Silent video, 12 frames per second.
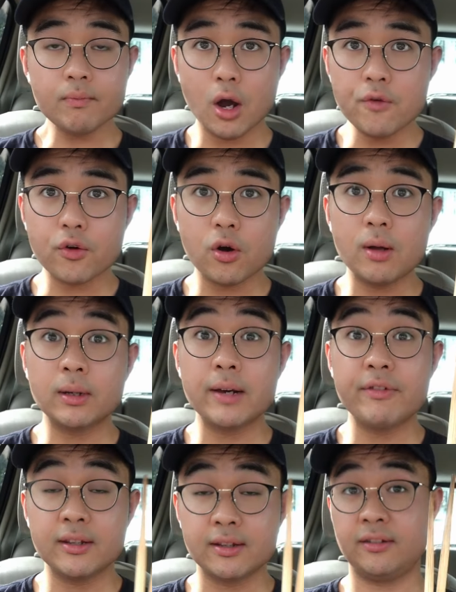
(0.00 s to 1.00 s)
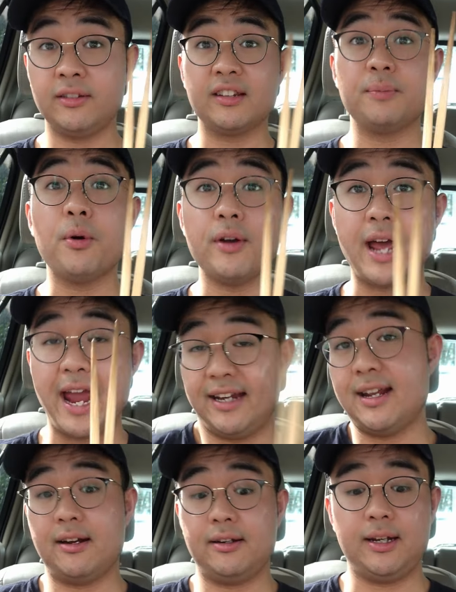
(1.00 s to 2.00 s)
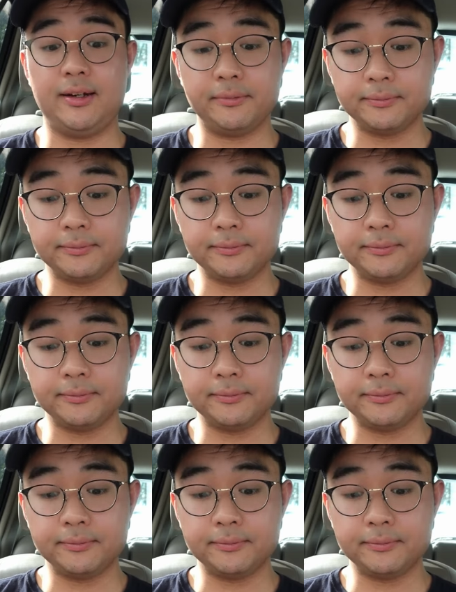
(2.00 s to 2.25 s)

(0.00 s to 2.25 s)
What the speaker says: Overall, I'm giving this a 6.8 out of 10.